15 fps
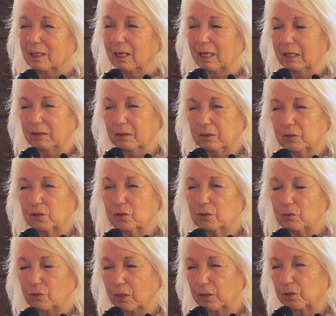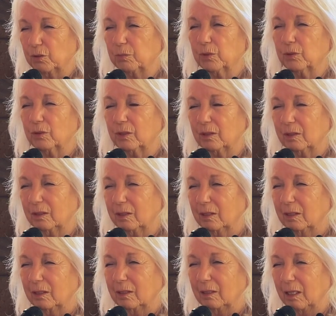and is transmuted
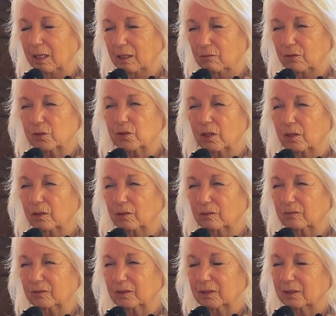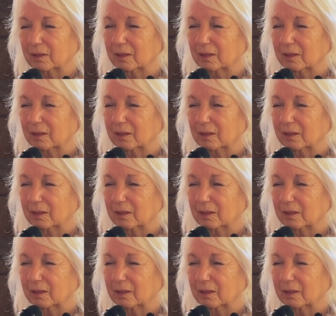and resolved.